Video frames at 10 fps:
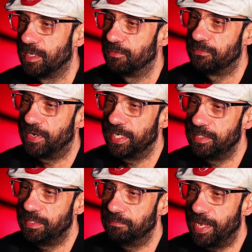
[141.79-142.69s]
find
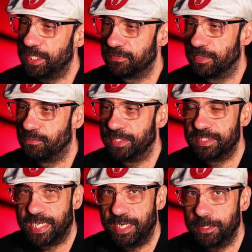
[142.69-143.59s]
the max frame rate
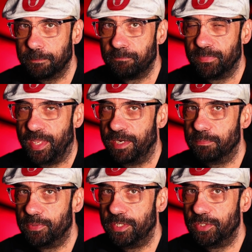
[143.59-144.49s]
setting, and
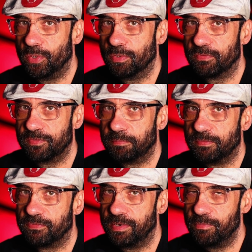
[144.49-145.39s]
put it to a comfortable
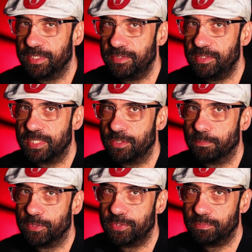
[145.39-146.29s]
frame rate that your
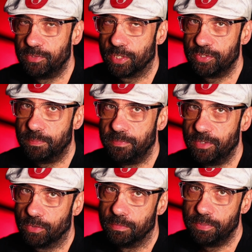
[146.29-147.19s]
your,
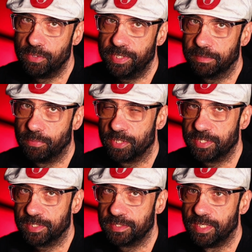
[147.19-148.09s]
your computer can
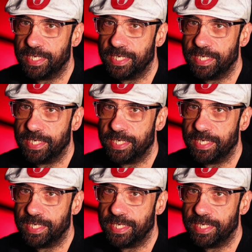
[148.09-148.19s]
process.